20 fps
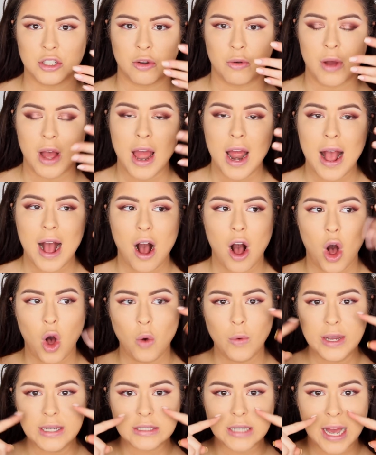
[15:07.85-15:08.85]
So
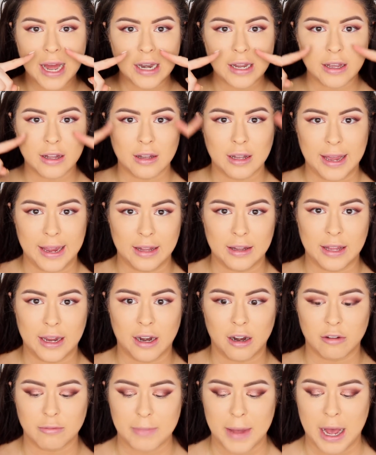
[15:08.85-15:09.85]
always adding a light
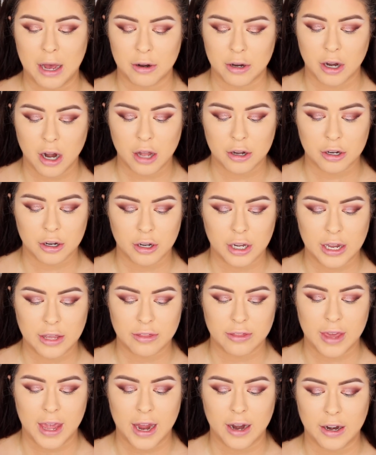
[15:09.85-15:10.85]
layer of powder
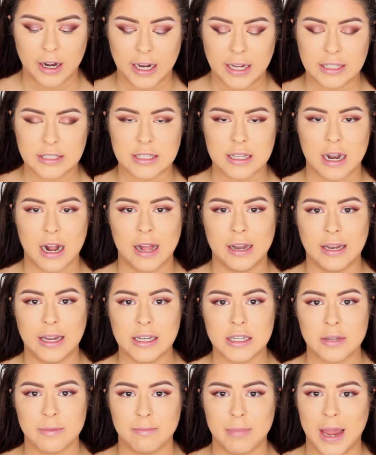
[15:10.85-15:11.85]
underneath the areas that I
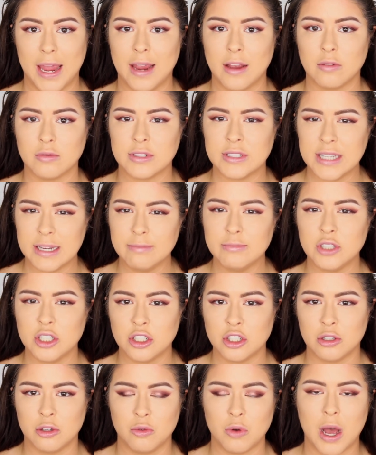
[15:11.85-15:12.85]
need to bake seems
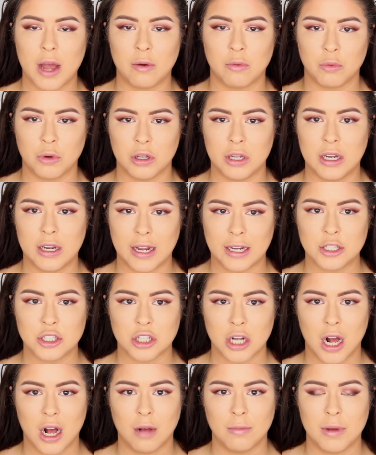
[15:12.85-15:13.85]
to do a really nice
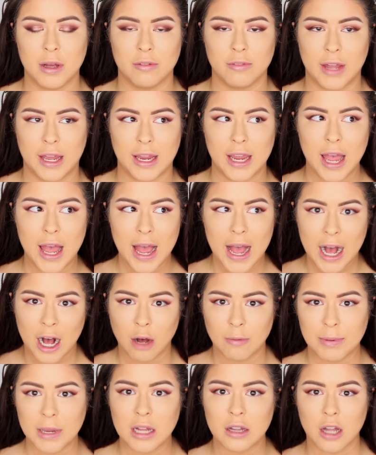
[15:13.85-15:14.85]
job of like
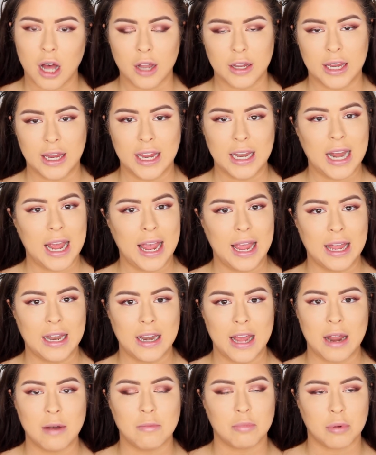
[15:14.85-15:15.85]
helping locking it
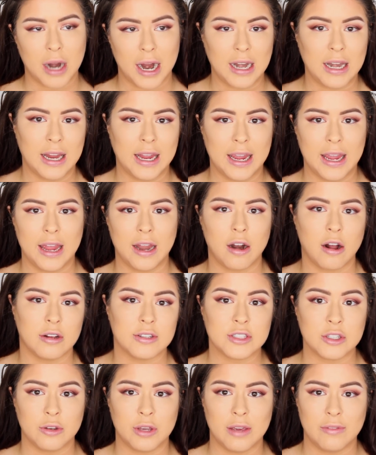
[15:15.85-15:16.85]
in and brightening it and
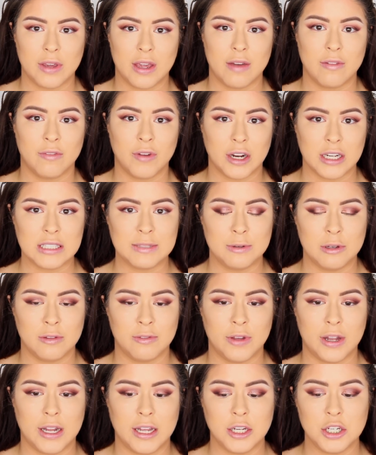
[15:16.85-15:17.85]
also giving it a very smooth
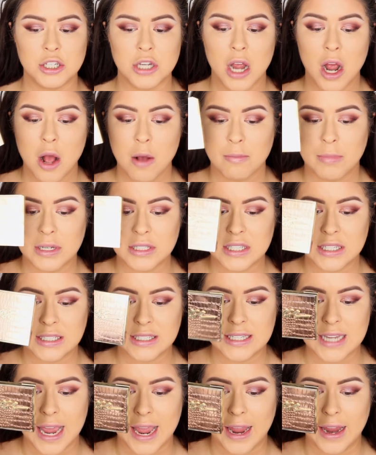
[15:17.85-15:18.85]
finish. But
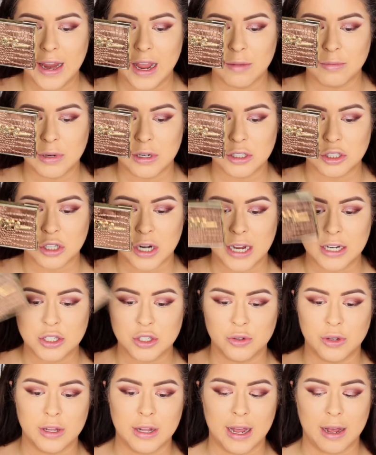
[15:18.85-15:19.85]
today I'm gonna try
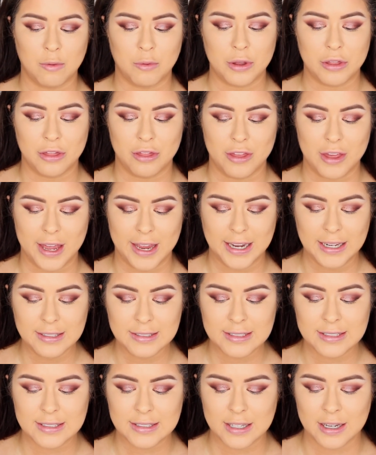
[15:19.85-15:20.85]
doing that with
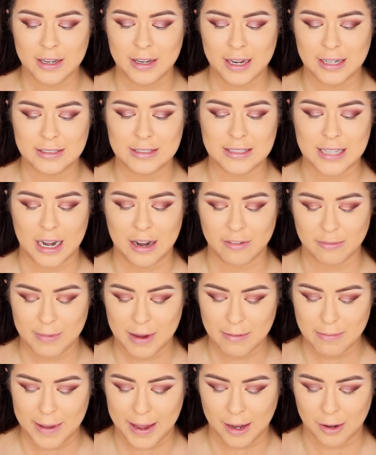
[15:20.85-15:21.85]
this instead of
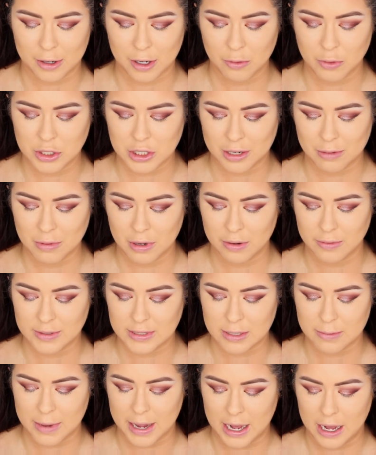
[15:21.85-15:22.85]
my powder, which I'm
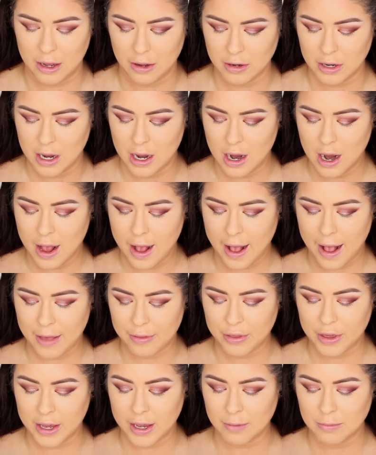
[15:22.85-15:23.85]
nervous about.
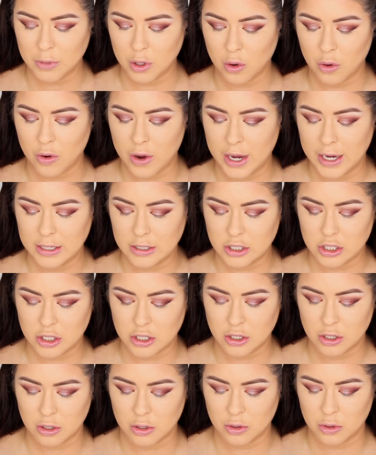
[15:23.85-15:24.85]
I think I'm going
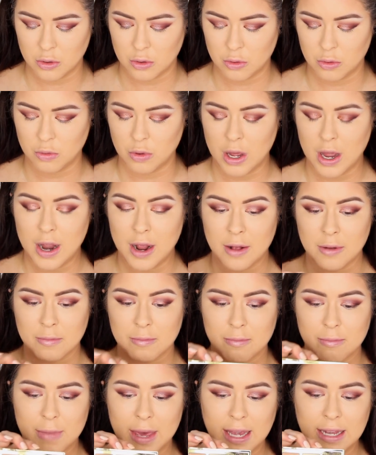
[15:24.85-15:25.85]
to
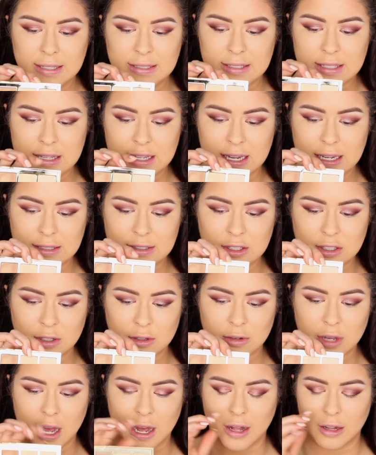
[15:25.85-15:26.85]
mix these
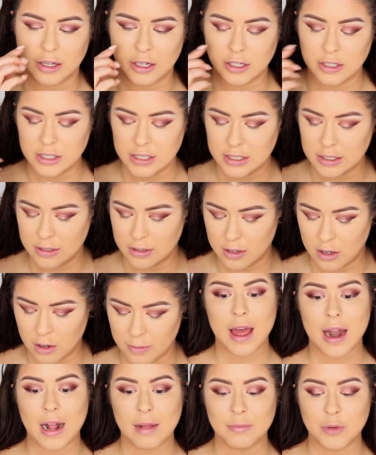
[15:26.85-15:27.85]
two colors
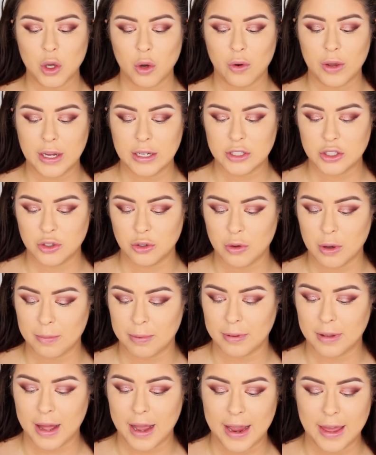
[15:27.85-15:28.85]
and I'm going to
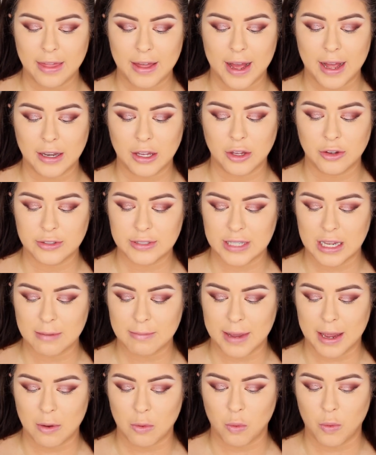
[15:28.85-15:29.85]
apply that
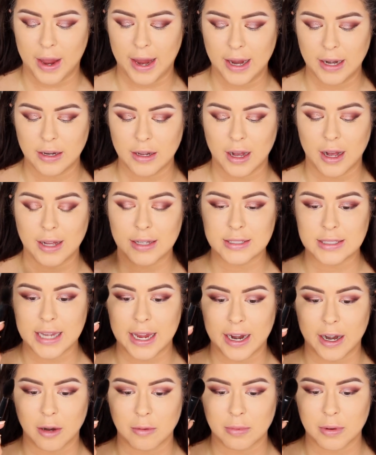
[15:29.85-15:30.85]
using my Wayne Goss
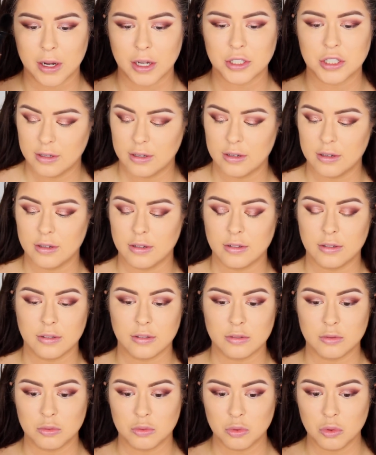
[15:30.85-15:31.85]
airbrush.
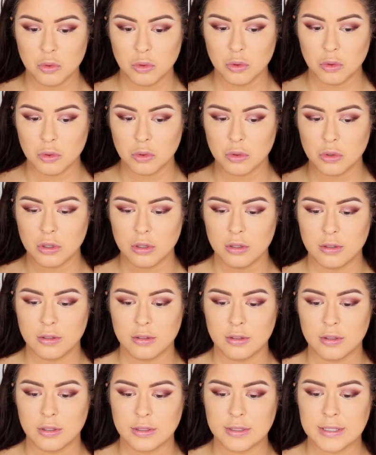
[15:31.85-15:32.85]
Ooh,
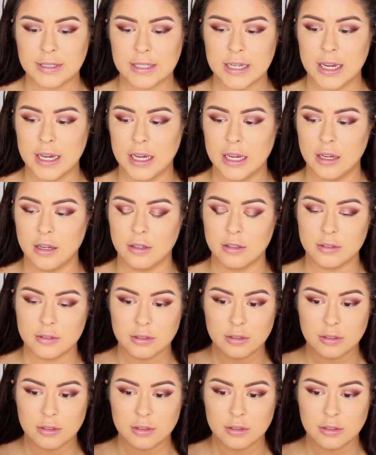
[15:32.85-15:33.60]
see.